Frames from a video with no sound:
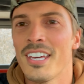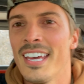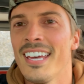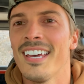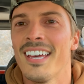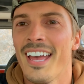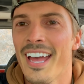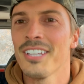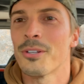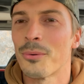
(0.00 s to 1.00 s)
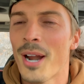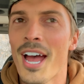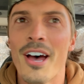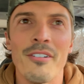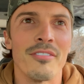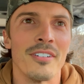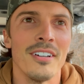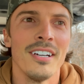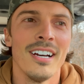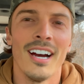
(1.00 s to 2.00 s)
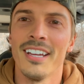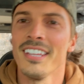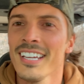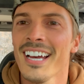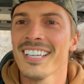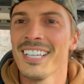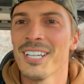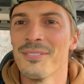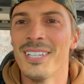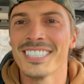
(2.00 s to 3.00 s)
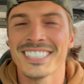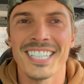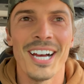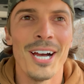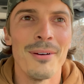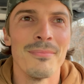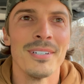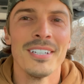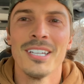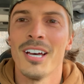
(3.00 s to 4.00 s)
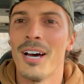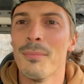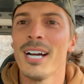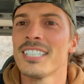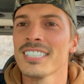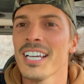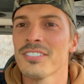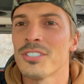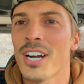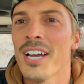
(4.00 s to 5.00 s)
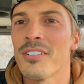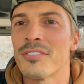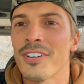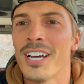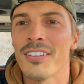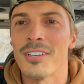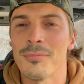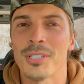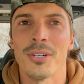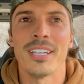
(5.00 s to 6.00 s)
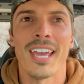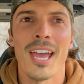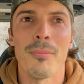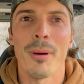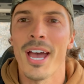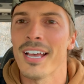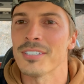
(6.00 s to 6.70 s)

hit, and the rev, I think I can get him this time. I might just have to drive in front of him so he can't pass